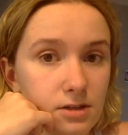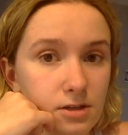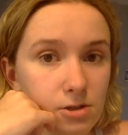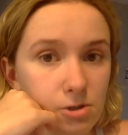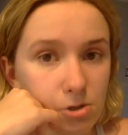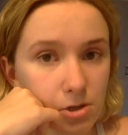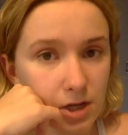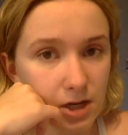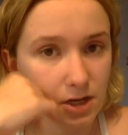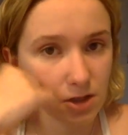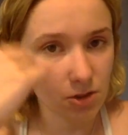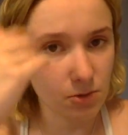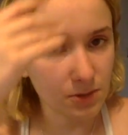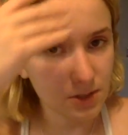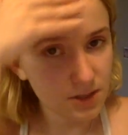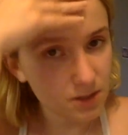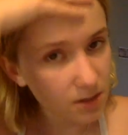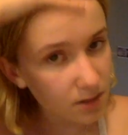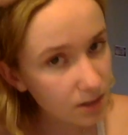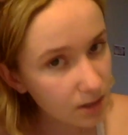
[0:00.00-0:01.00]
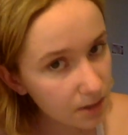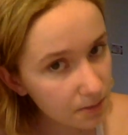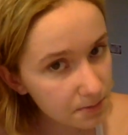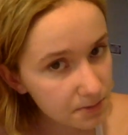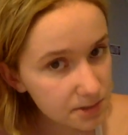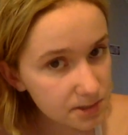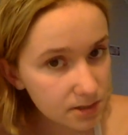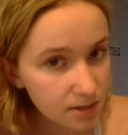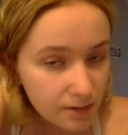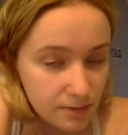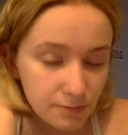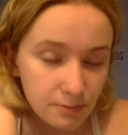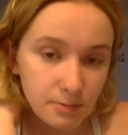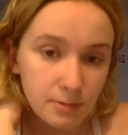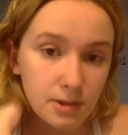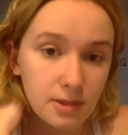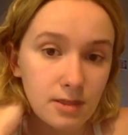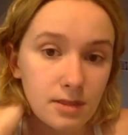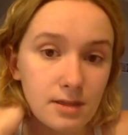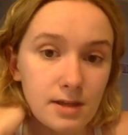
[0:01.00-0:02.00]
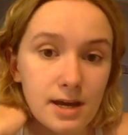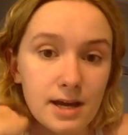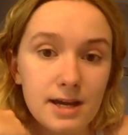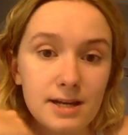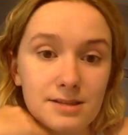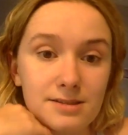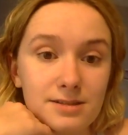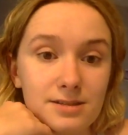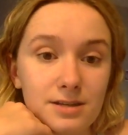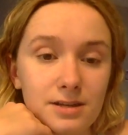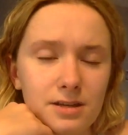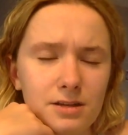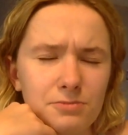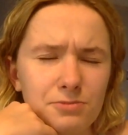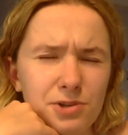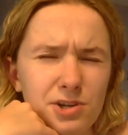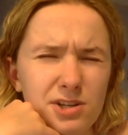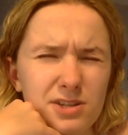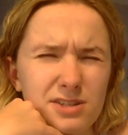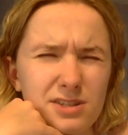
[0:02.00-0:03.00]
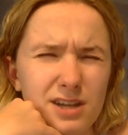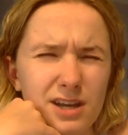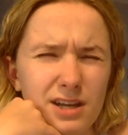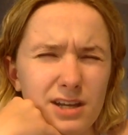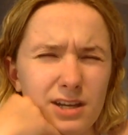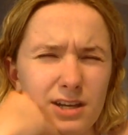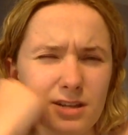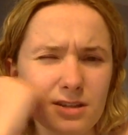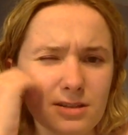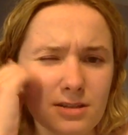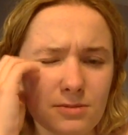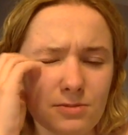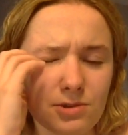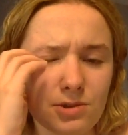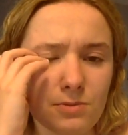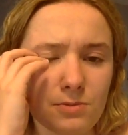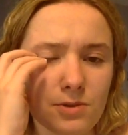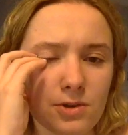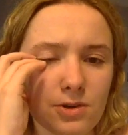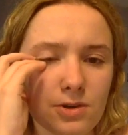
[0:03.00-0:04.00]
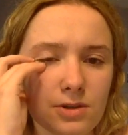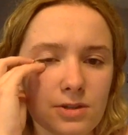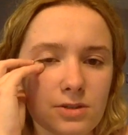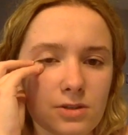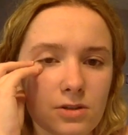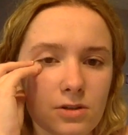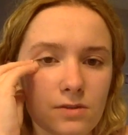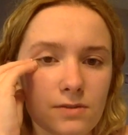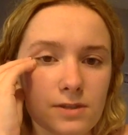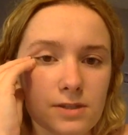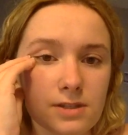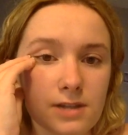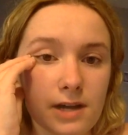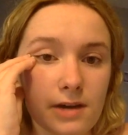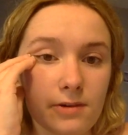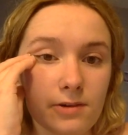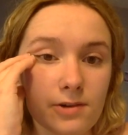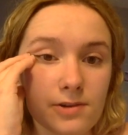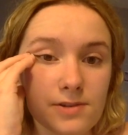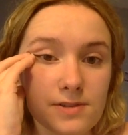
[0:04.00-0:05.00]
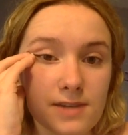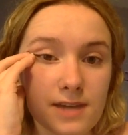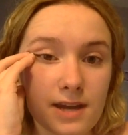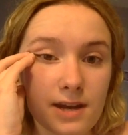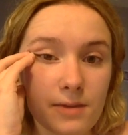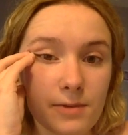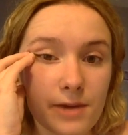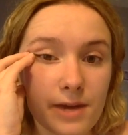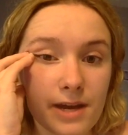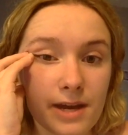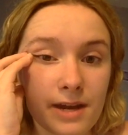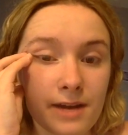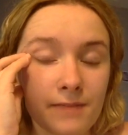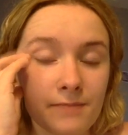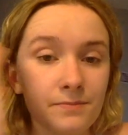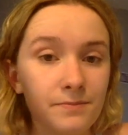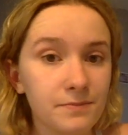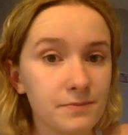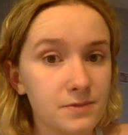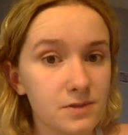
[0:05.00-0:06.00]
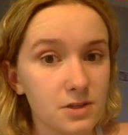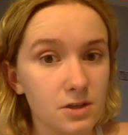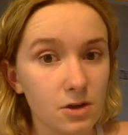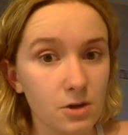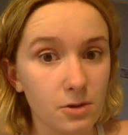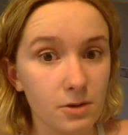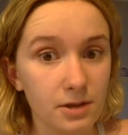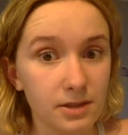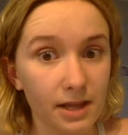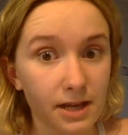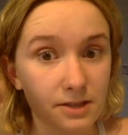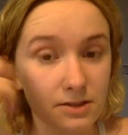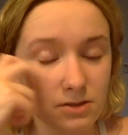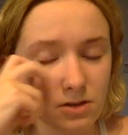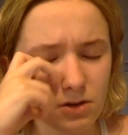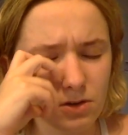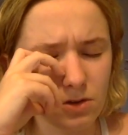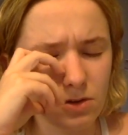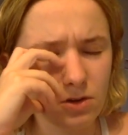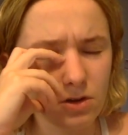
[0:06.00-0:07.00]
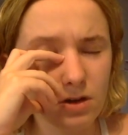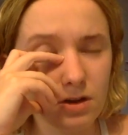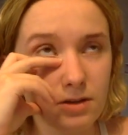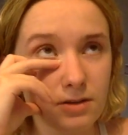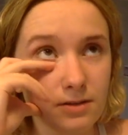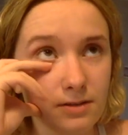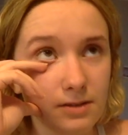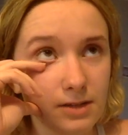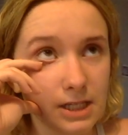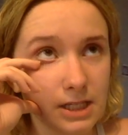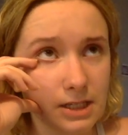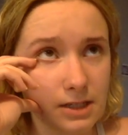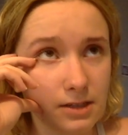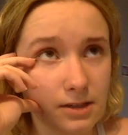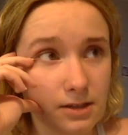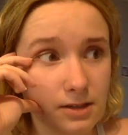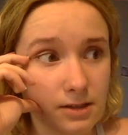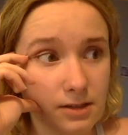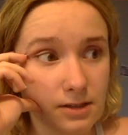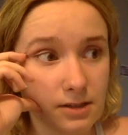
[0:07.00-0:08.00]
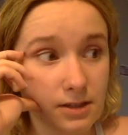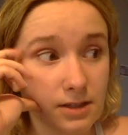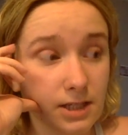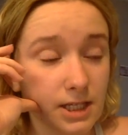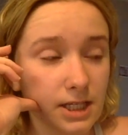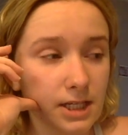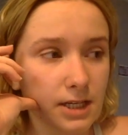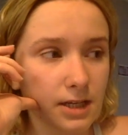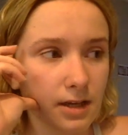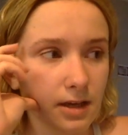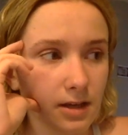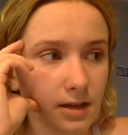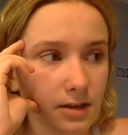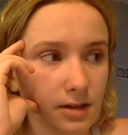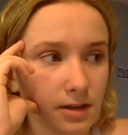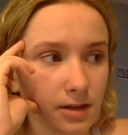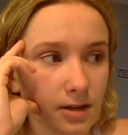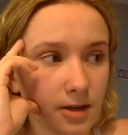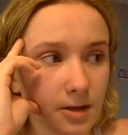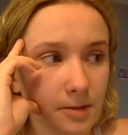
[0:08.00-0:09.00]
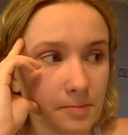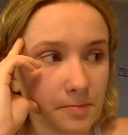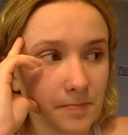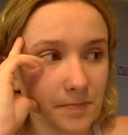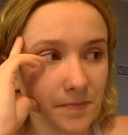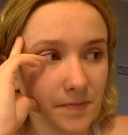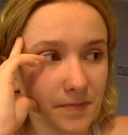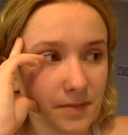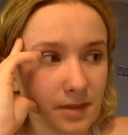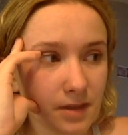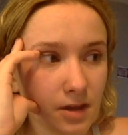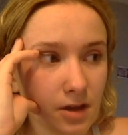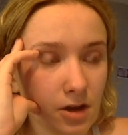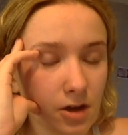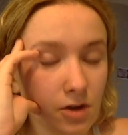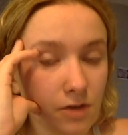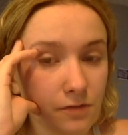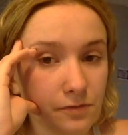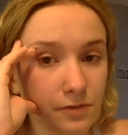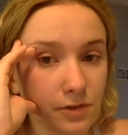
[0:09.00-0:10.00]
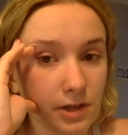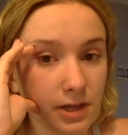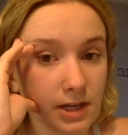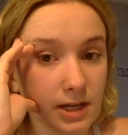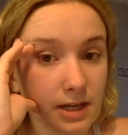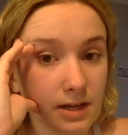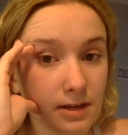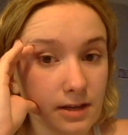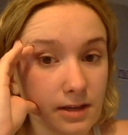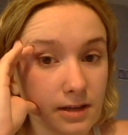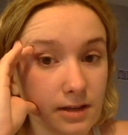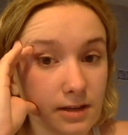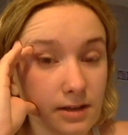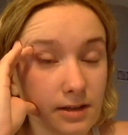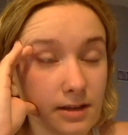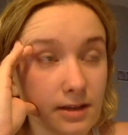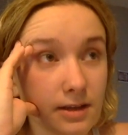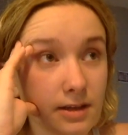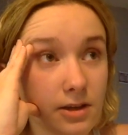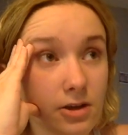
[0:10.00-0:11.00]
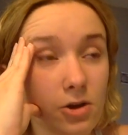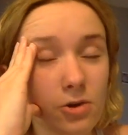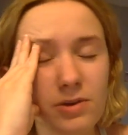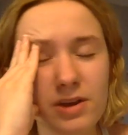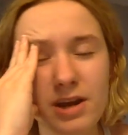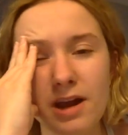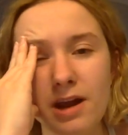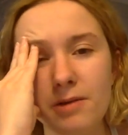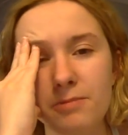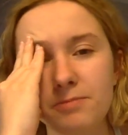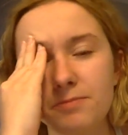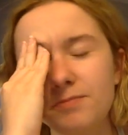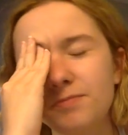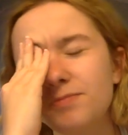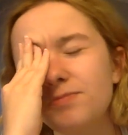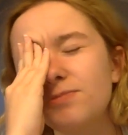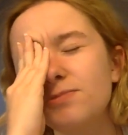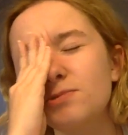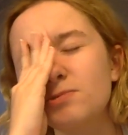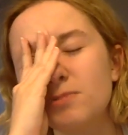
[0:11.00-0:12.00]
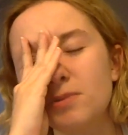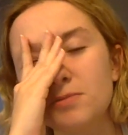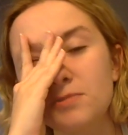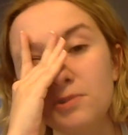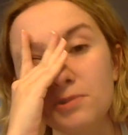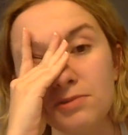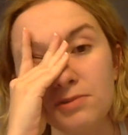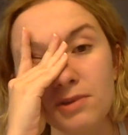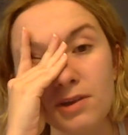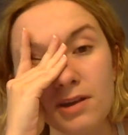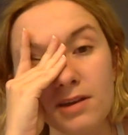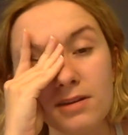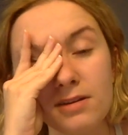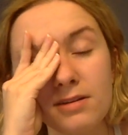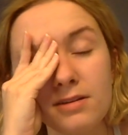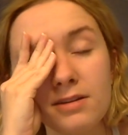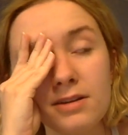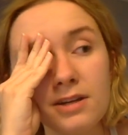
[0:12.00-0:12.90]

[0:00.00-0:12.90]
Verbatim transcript: cleaning the rest of the campus stuff with that. Plus, I needed some community service hours anyway, so that's all good. And um, hopefully, oh yeah, one more thing.